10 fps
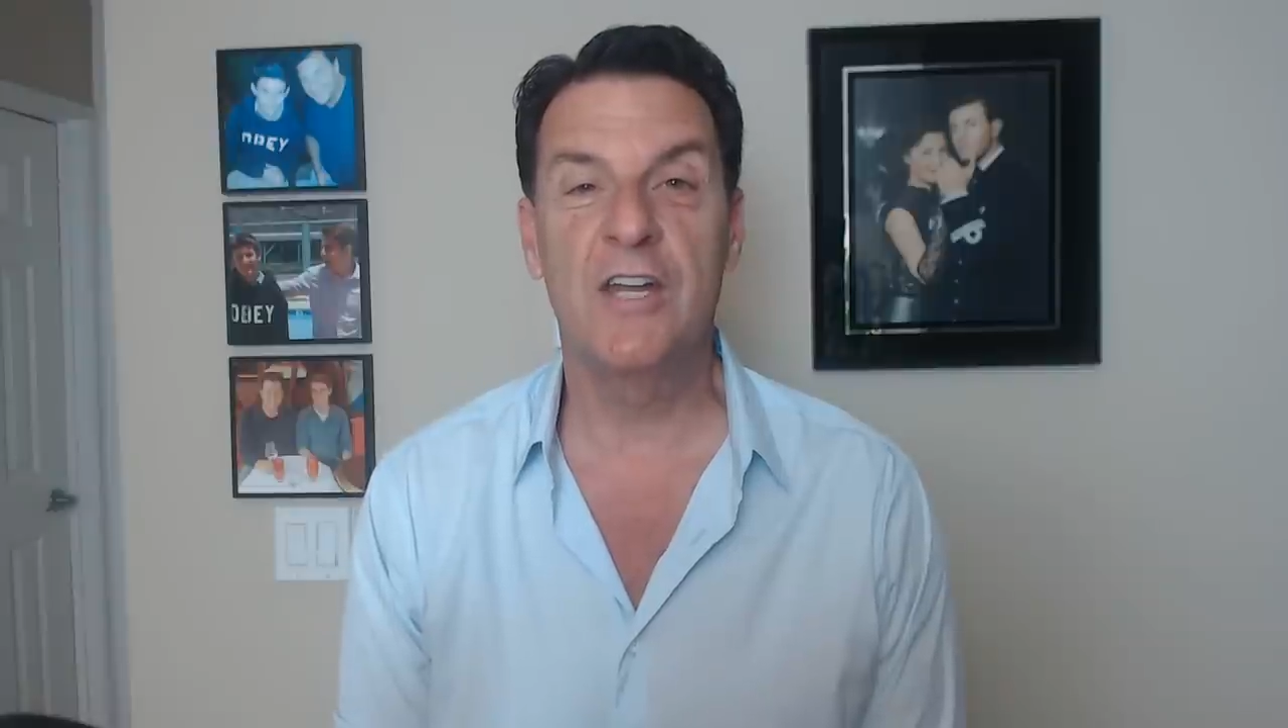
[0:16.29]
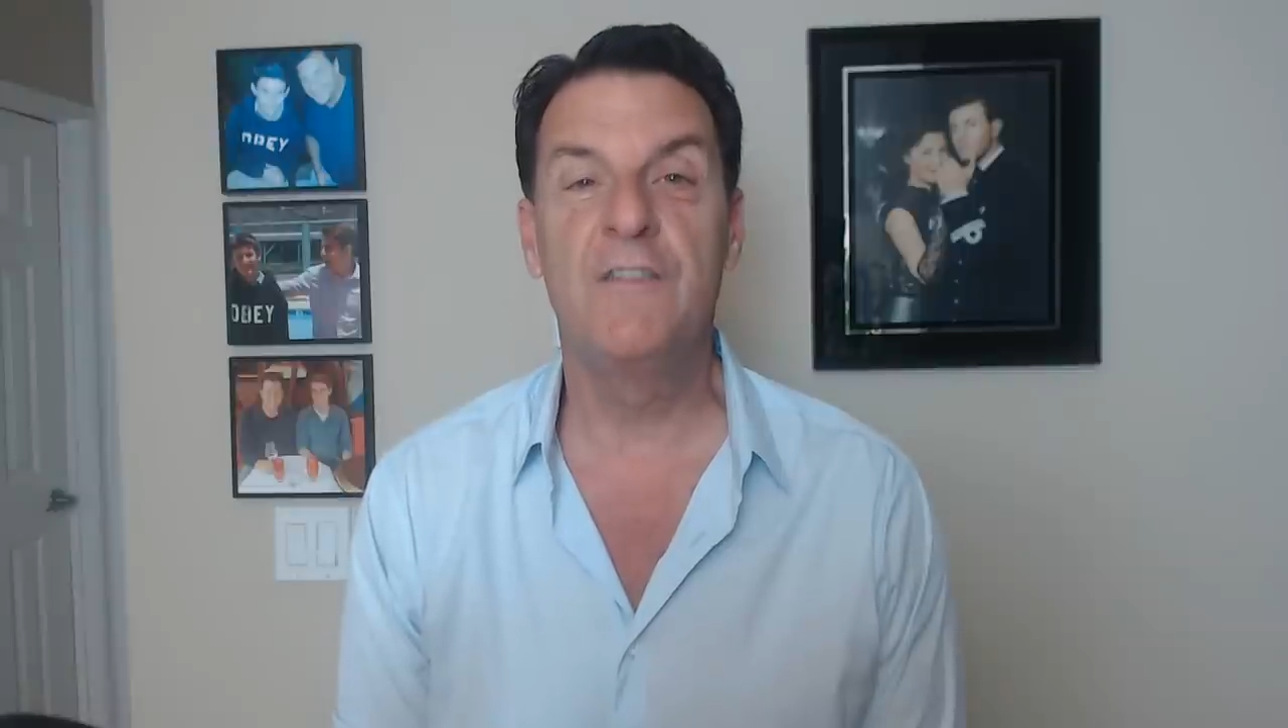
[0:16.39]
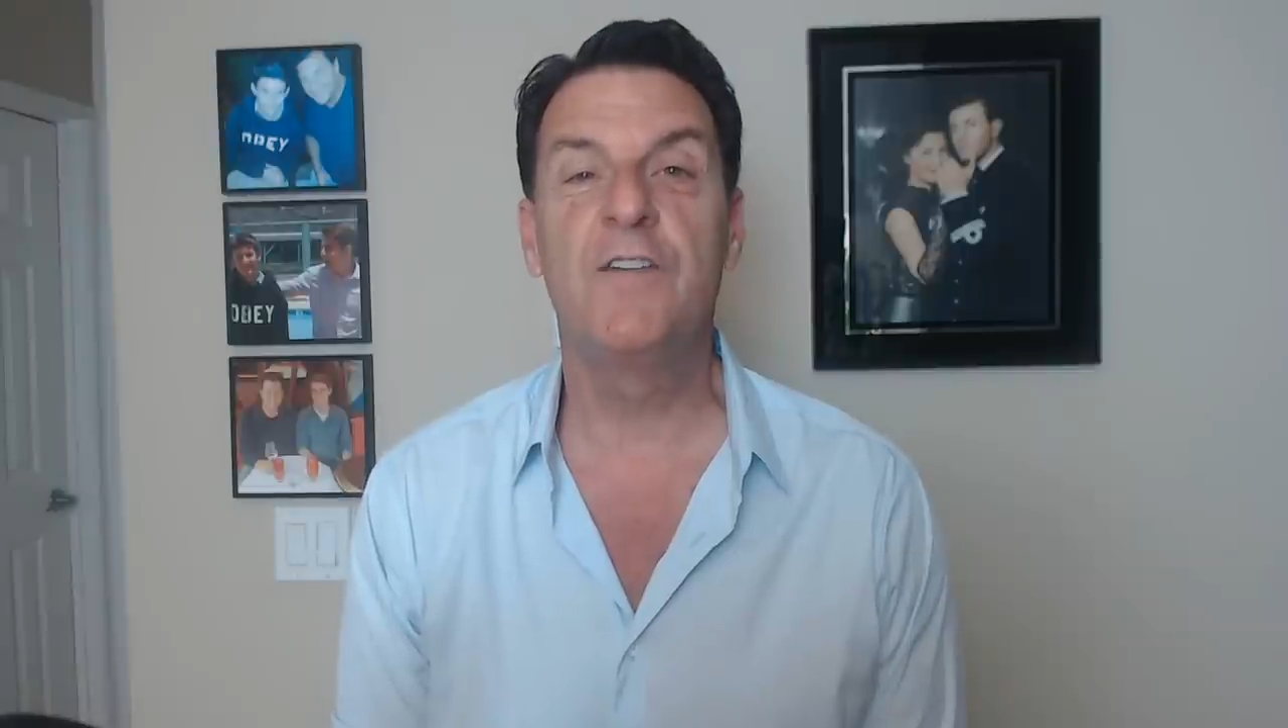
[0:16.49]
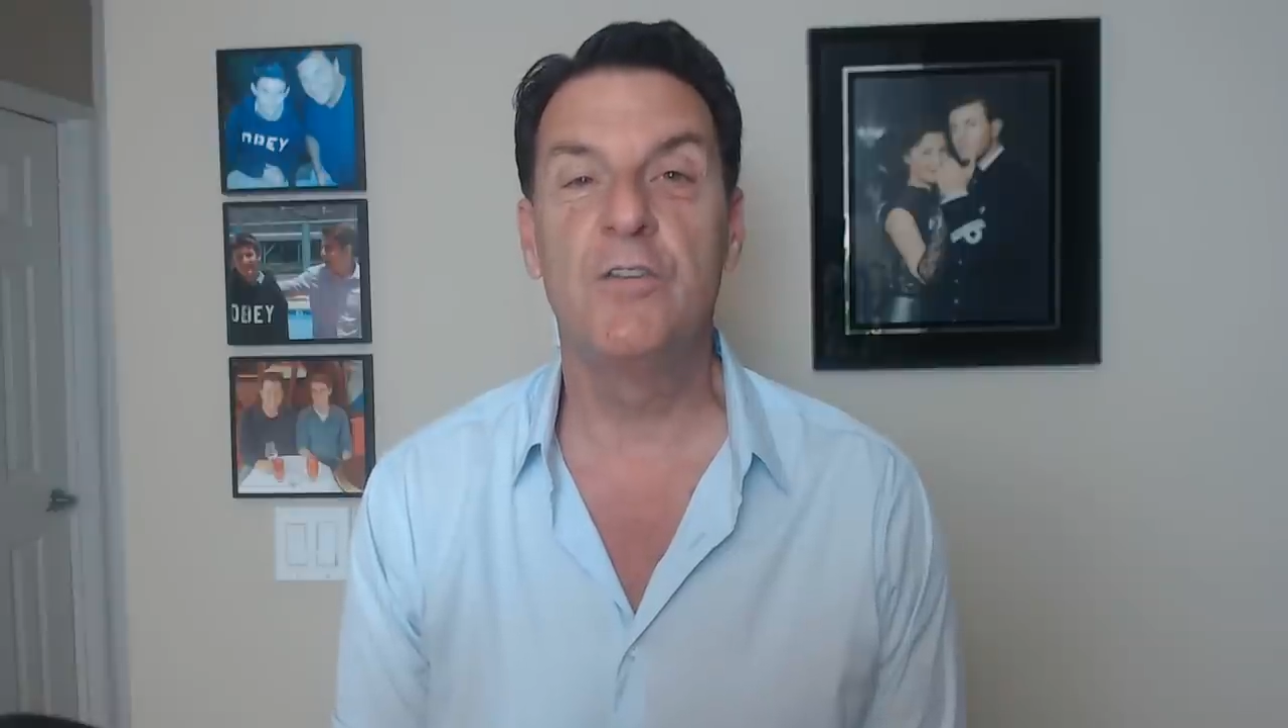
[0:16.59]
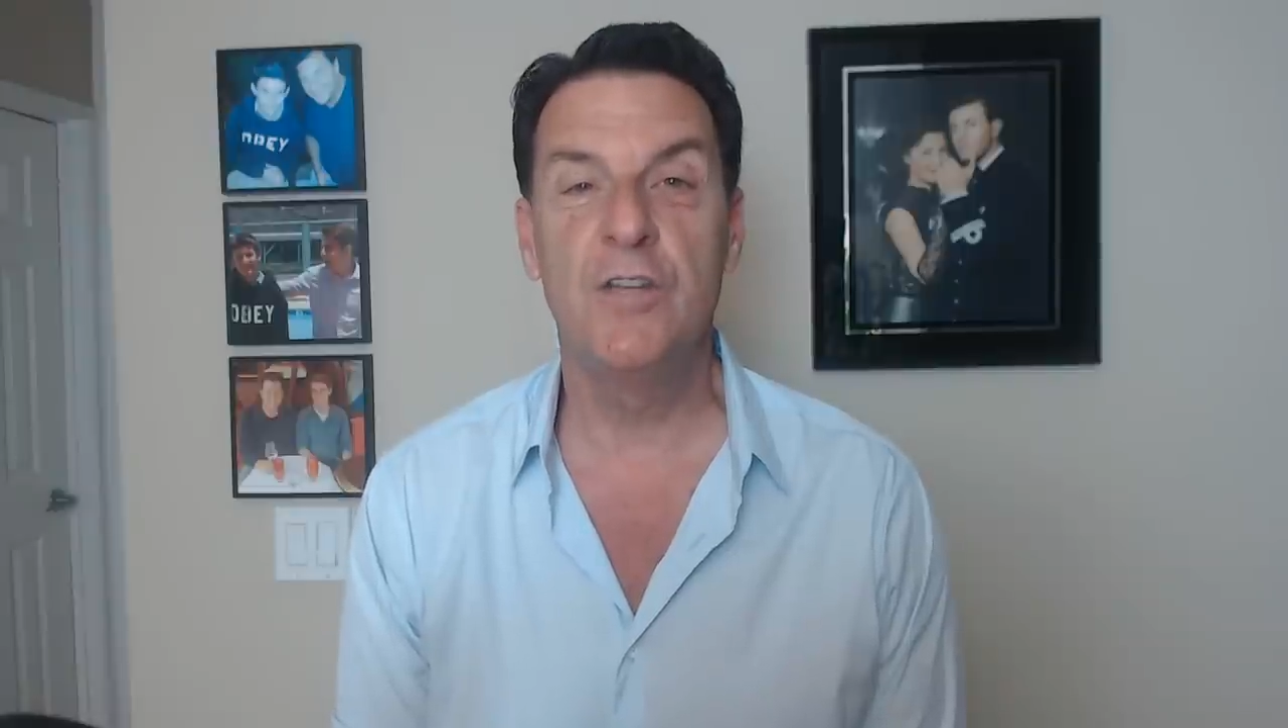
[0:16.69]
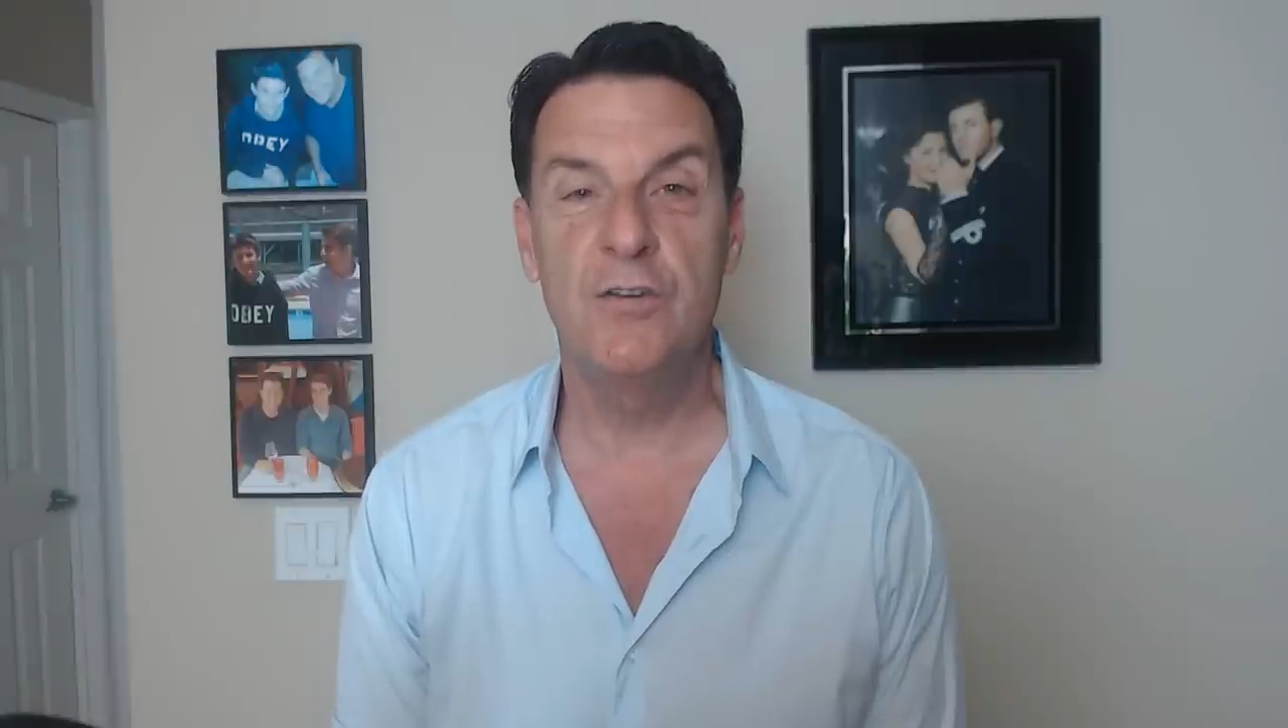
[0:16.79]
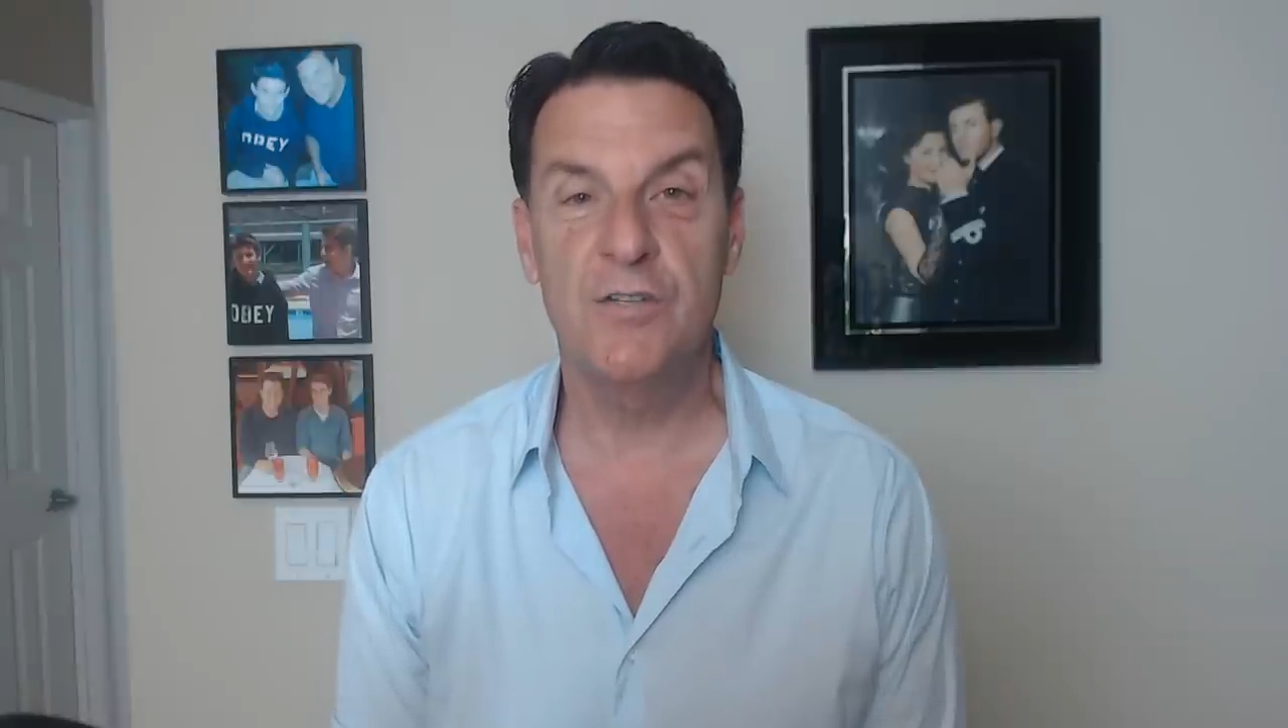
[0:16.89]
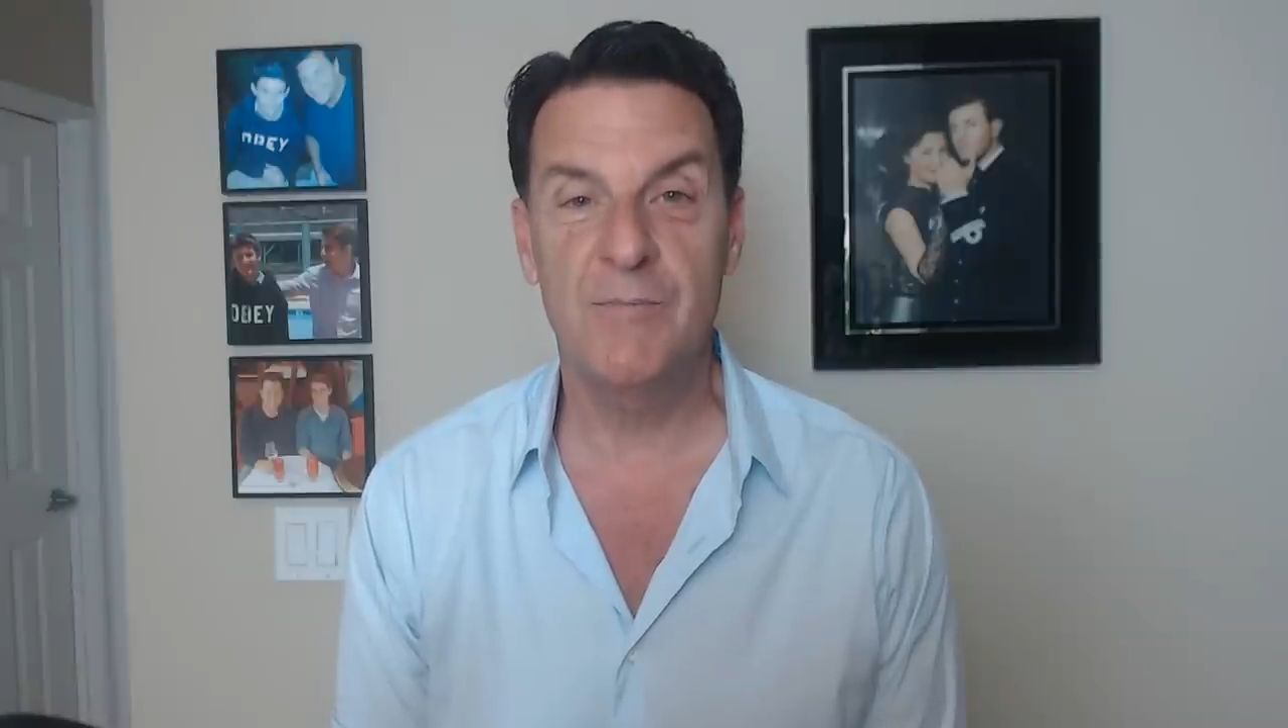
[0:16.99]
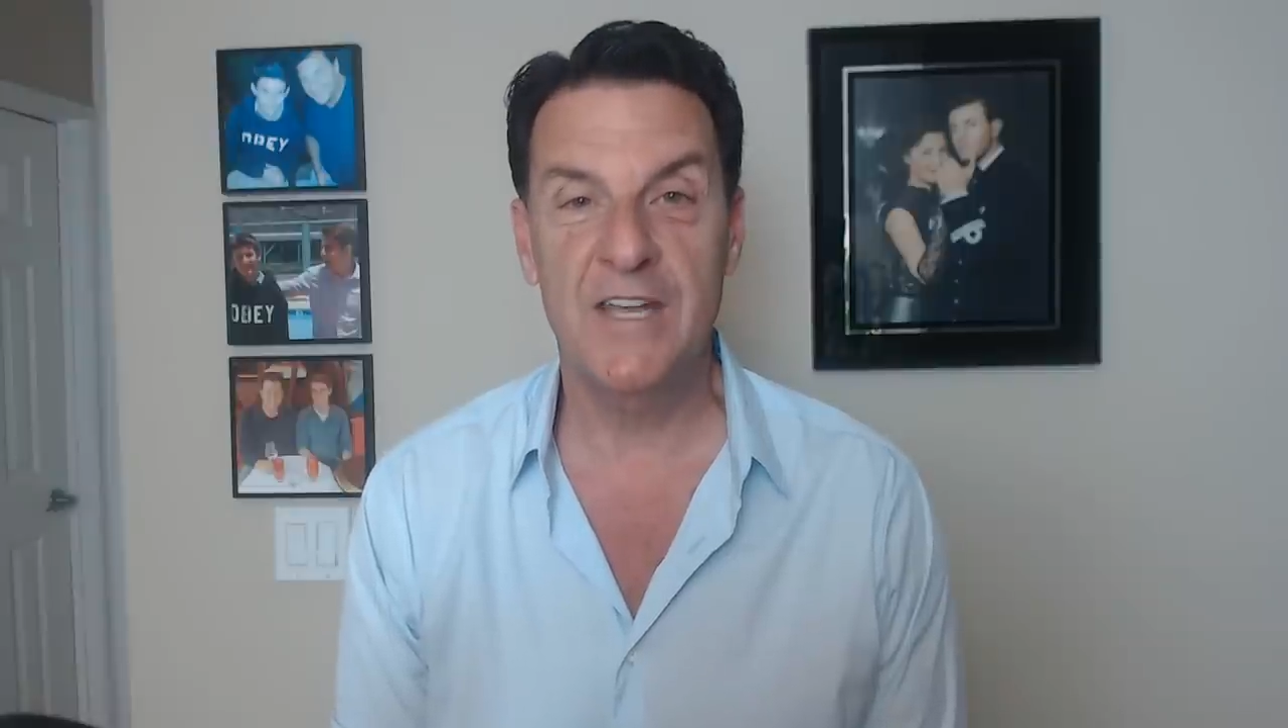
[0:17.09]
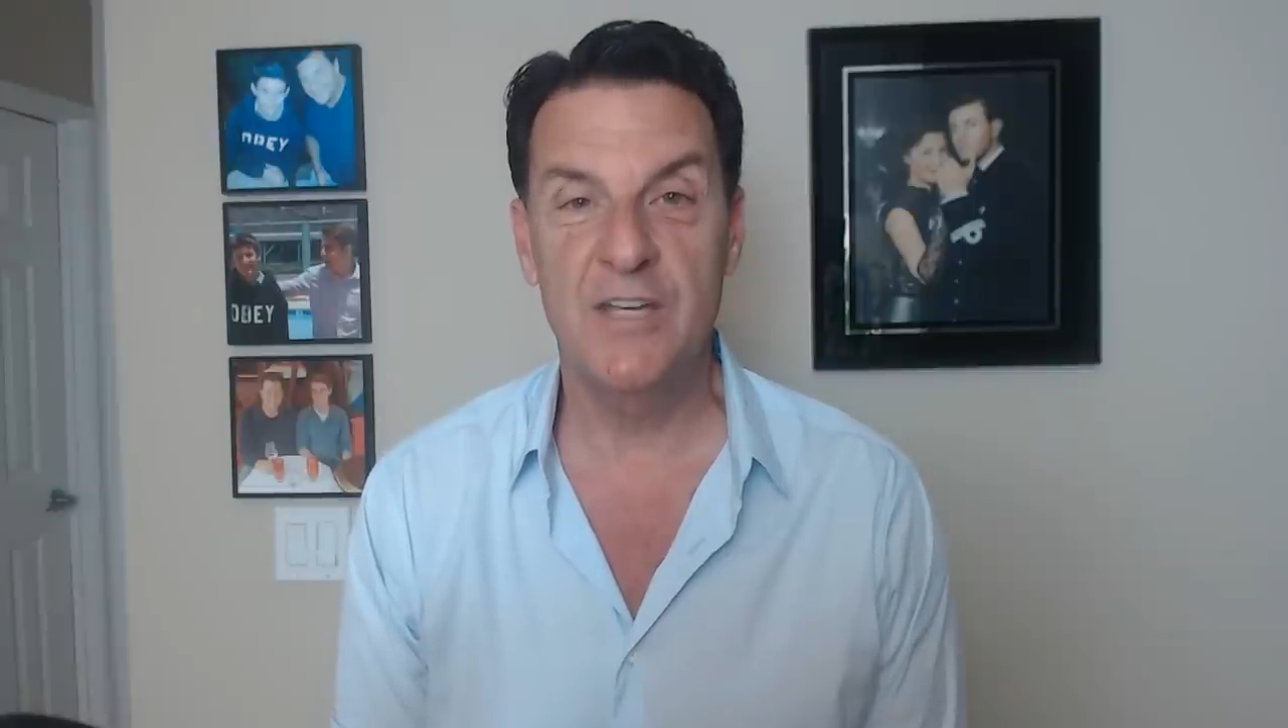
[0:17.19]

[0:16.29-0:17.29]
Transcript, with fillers: if you're new to my